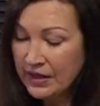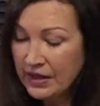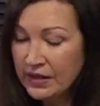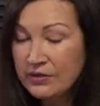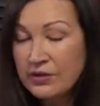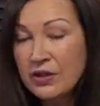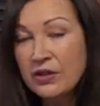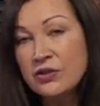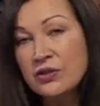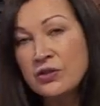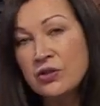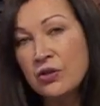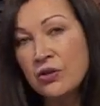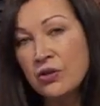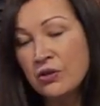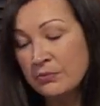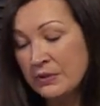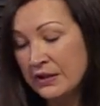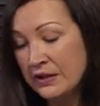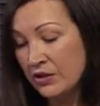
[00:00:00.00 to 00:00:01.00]
It
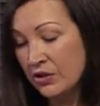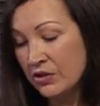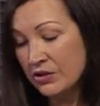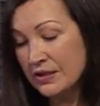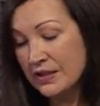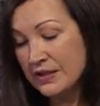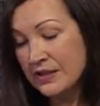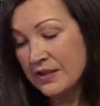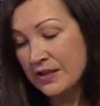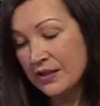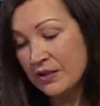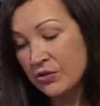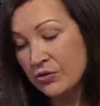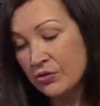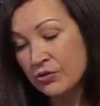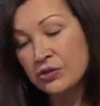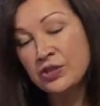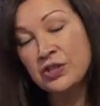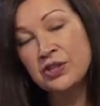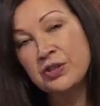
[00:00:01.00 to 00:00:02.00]
taught me not to take
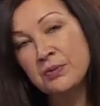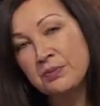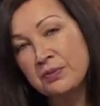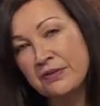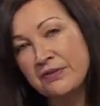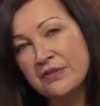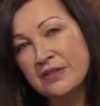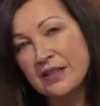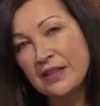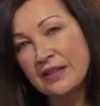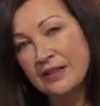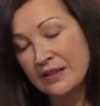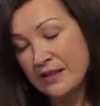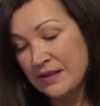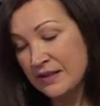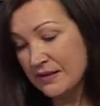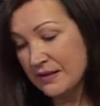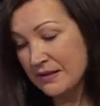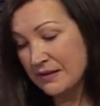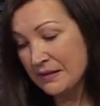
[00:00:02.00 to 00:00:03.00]
ownership of
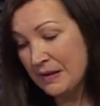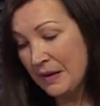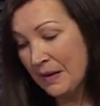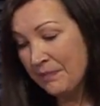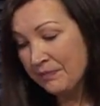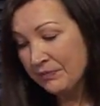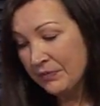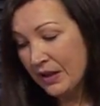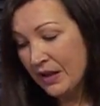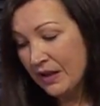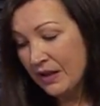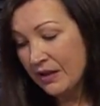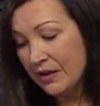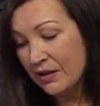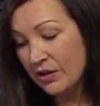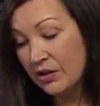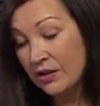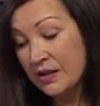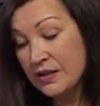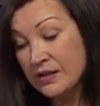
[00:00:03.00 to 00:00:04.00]
sickness
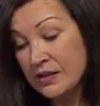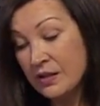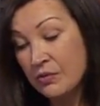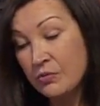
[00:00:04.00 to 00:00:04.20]
unless I